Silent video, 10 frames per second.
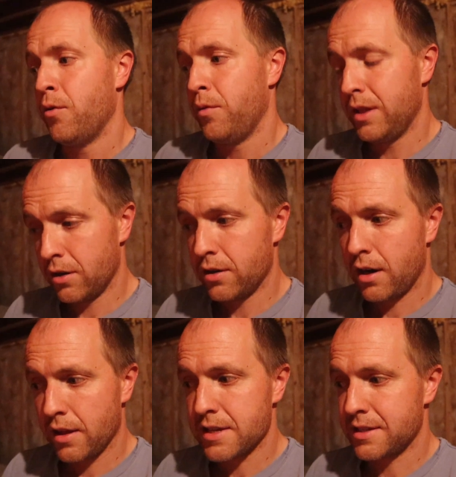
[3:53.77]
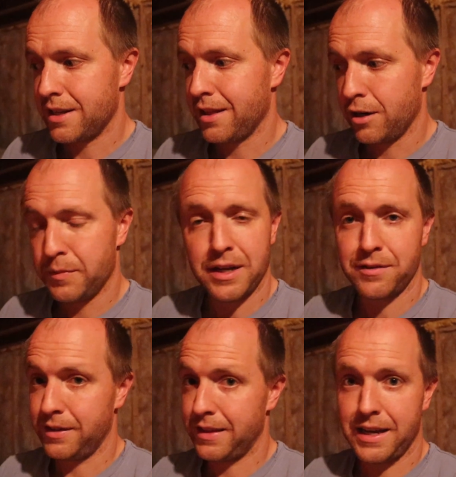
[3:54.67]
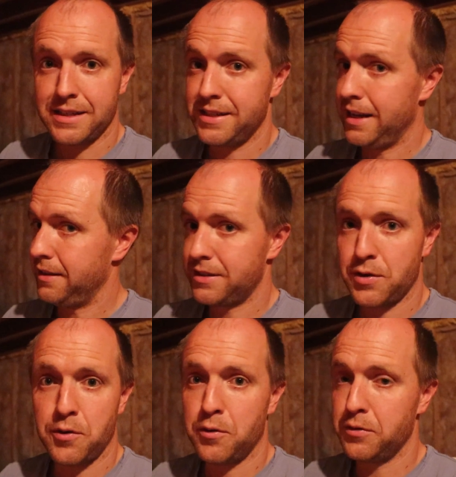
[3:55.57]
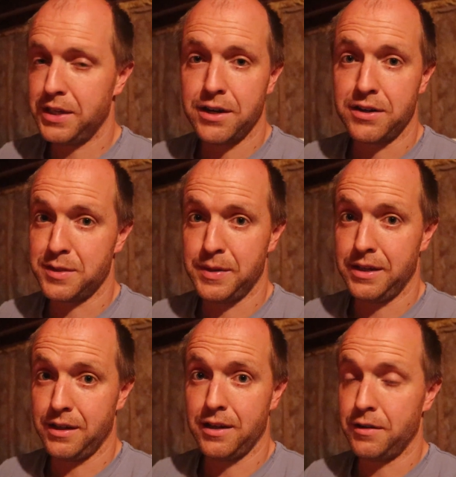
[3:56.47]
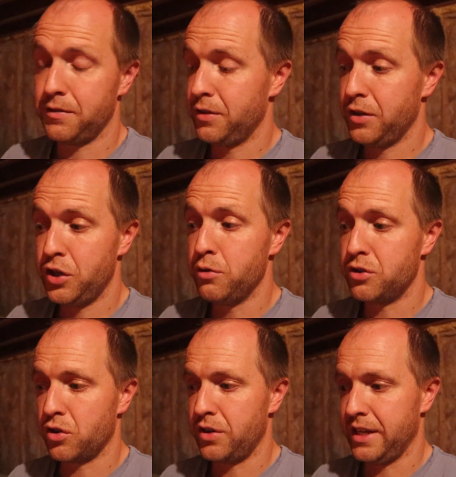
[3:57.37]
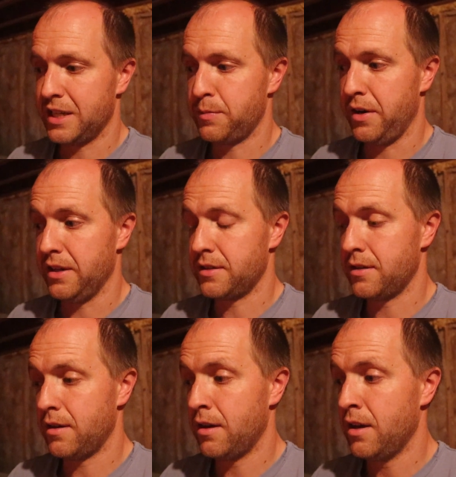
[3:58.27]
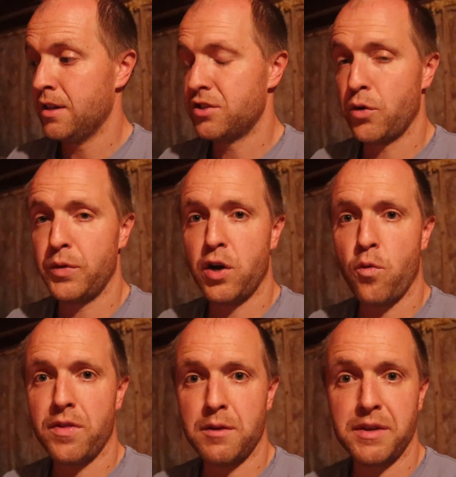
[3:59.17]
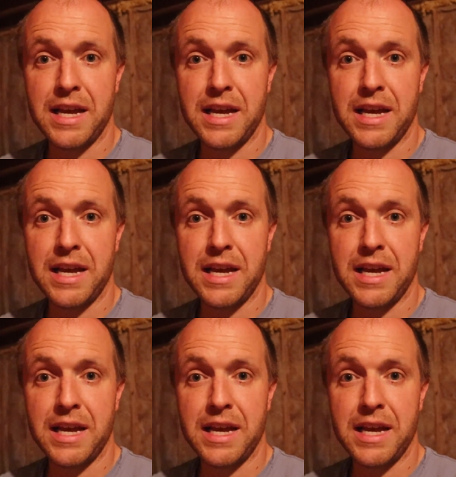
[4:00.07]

we learned our lesson a little bit, and like I said, this whole year is being a huge learning experience. So we don't want them to